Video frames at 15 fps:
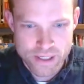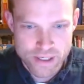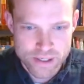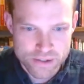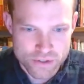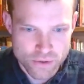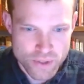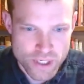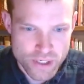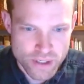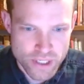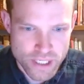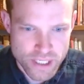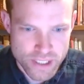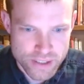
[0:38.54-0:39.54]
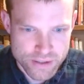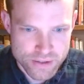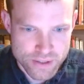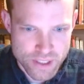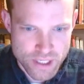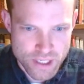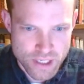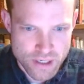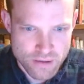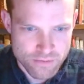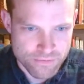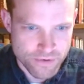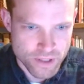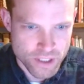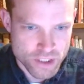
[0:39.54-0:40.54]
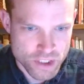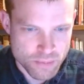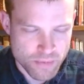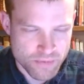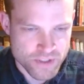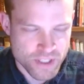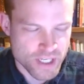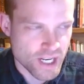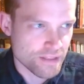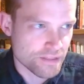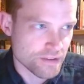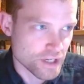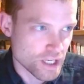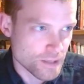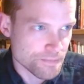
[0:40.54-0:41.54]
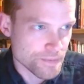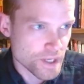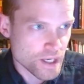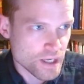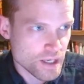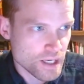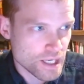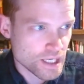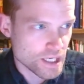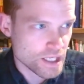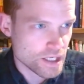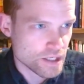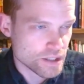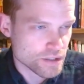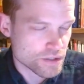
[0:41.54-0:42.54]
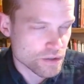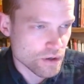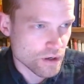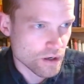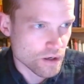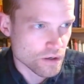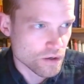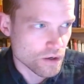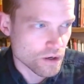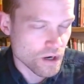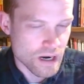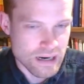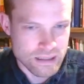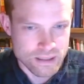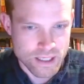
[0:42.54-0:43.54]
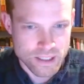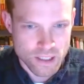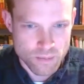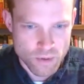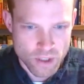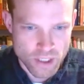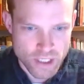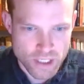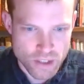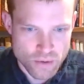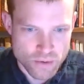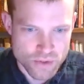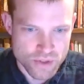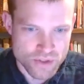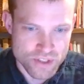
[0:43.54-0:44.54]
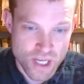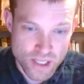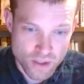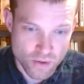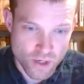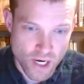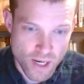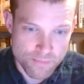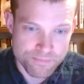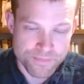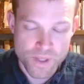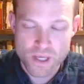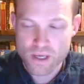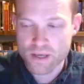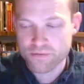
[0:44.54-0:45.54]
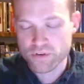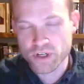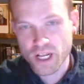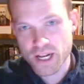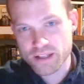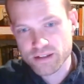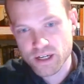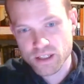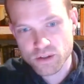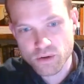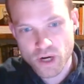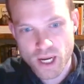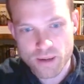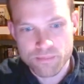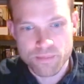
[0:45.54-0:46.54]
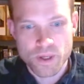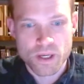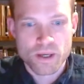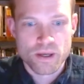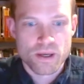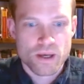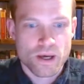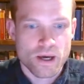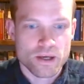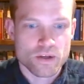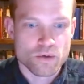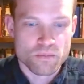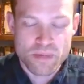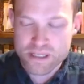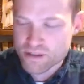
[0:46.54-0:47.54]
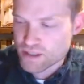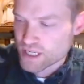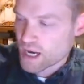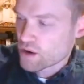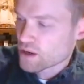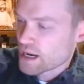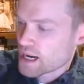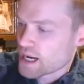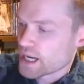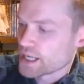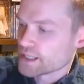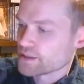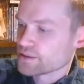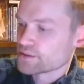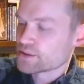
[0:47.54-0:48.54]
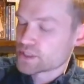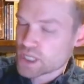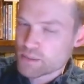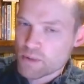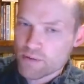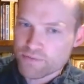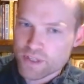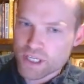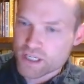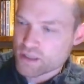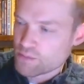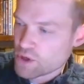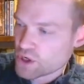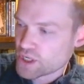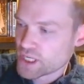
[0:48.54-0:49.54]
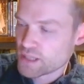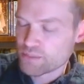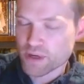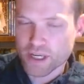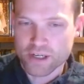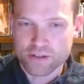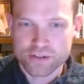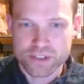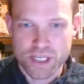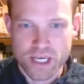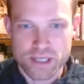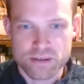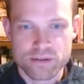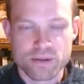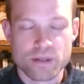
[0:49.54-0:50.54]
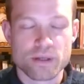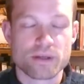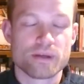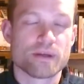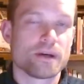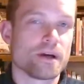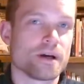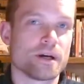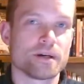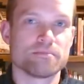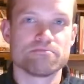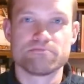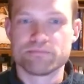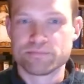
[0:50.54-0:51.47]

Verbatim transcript: So here is the Fellowship of St. Anthony. It is our, our online community uses Telegram. If you're not on Telegram, uh, you're missing out on some of the community, but I understand um,